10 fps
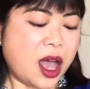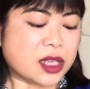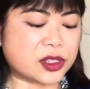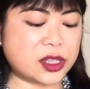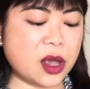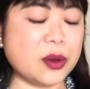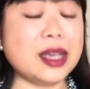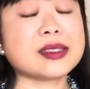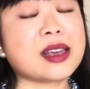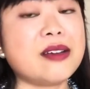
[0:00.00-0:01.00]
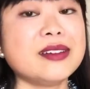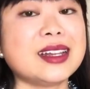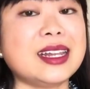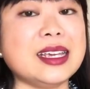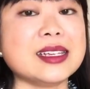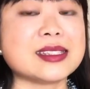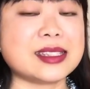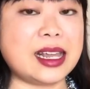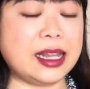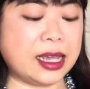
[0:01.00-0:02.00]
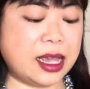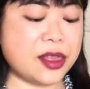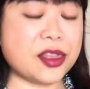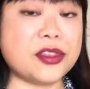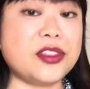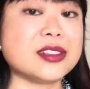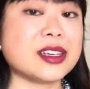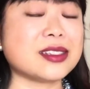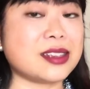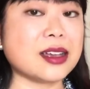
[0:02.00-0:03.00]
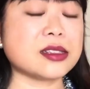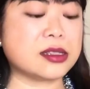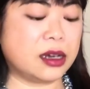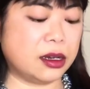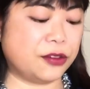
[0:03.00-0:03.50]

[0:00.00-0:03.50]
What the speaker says: So it's currently selling in this exact style for